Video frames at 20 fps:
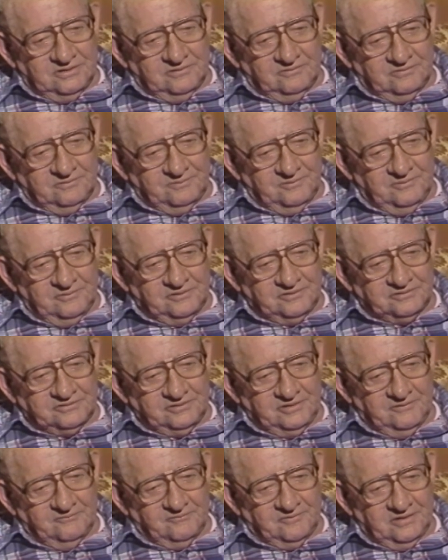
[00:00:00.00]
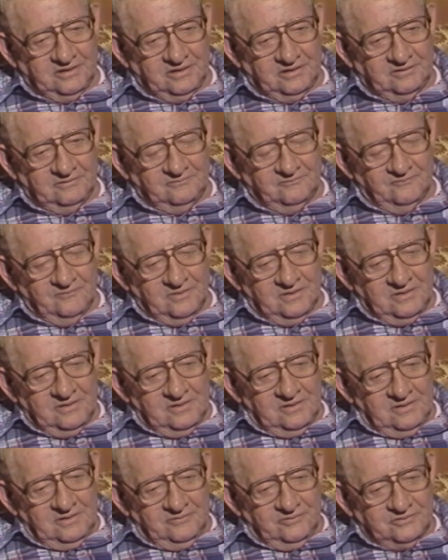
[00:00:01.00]
He would point his left hand
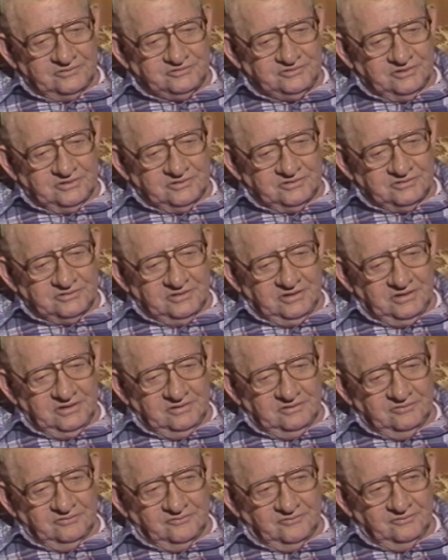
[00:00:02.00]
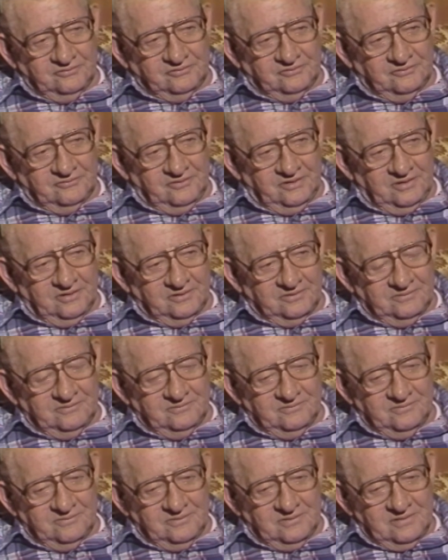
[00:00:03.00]
the chicken's head and throw the rock.
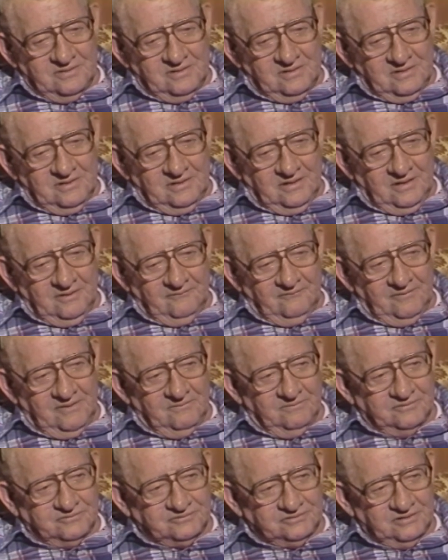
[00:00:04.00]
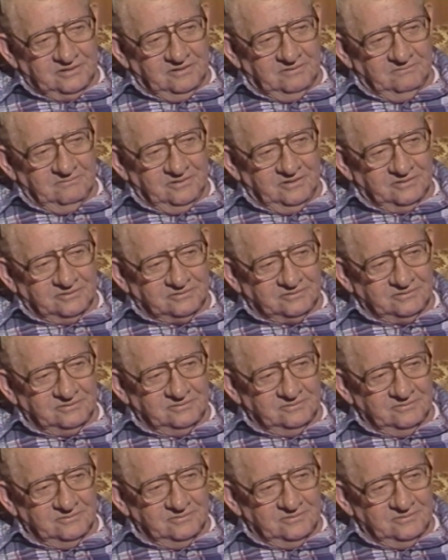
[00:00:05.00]
I've never seen him miss.